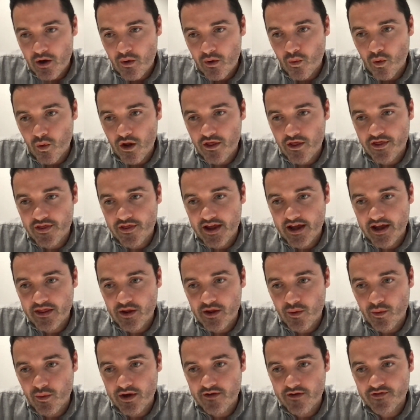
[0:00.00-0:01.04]
one thing
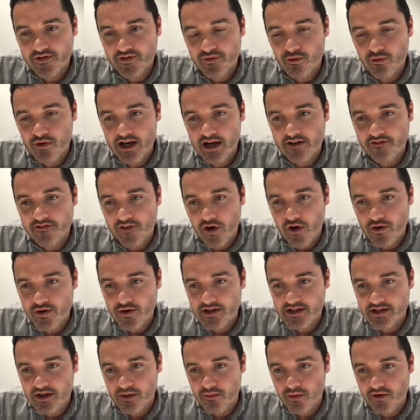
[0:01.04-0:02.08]
that we've really
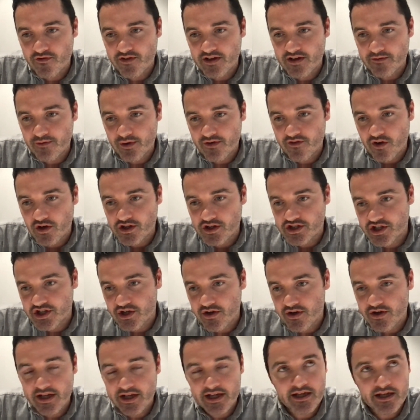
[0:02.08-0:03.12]
focused on with it, with our
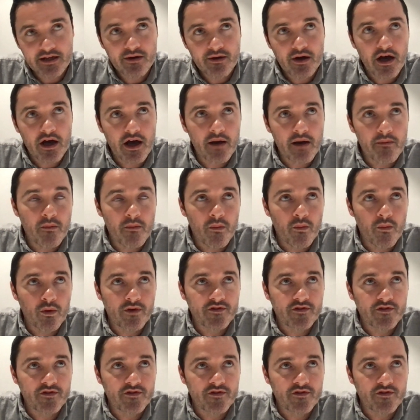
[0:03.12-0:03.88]
journey um,